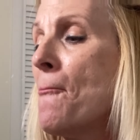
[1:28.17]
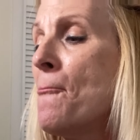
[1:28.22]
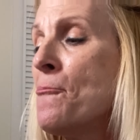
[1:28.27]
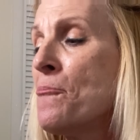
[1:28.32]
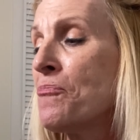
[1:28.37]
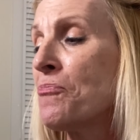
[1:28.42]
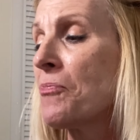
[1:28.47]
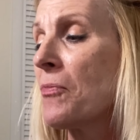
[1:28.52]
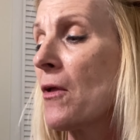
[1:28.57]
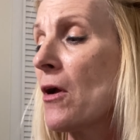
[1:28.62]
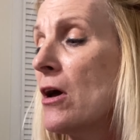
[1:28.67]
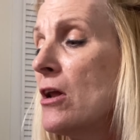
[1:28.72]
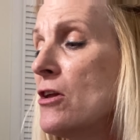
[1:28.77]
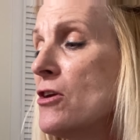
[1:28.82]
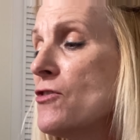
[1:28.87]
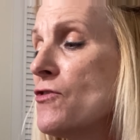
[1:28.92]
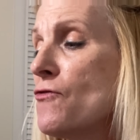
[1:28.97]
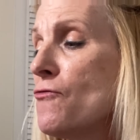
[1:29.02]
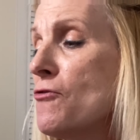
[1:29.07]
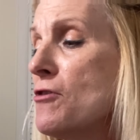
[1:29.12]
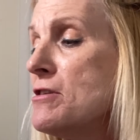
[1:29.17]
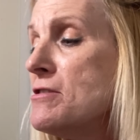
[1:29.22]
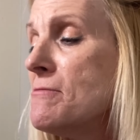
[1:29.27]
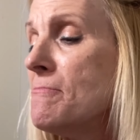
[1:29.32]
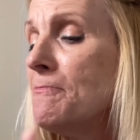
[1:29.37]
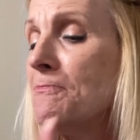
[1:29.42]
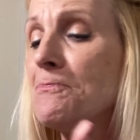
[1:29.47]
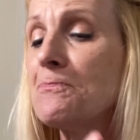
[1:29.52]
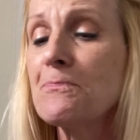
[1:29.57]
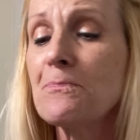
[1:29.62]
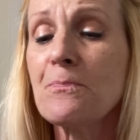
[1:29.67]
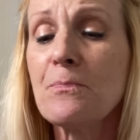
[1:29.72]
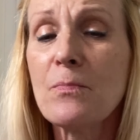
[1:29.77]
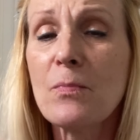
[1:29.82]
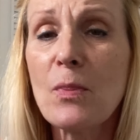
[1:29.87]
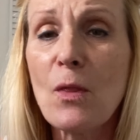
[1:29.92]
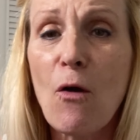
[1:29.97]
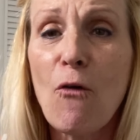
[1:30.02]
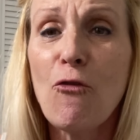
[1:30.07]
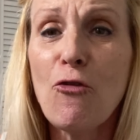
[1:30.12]
And it's freezing,
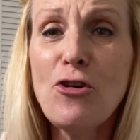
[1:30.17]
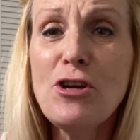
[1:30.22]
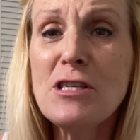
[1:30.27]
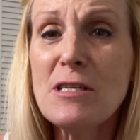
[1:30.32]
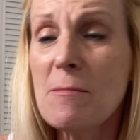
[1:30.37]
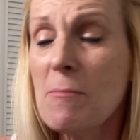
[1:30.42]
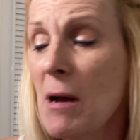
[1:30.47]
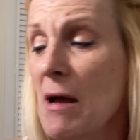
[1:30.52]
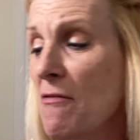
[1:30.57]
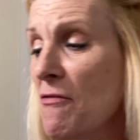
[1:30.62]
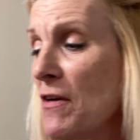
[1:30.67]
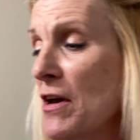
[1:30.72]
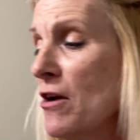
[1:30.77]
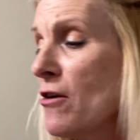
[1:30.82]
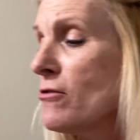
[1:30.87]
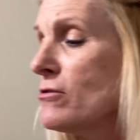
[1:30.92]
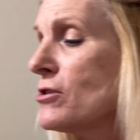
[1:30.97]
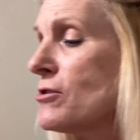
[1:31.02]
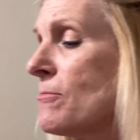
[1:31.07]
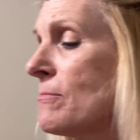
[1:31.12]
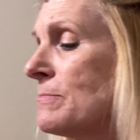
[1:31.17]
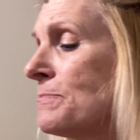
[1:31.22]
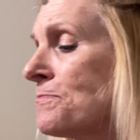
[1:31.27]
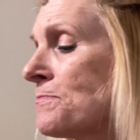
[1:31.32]
freezing my fingers.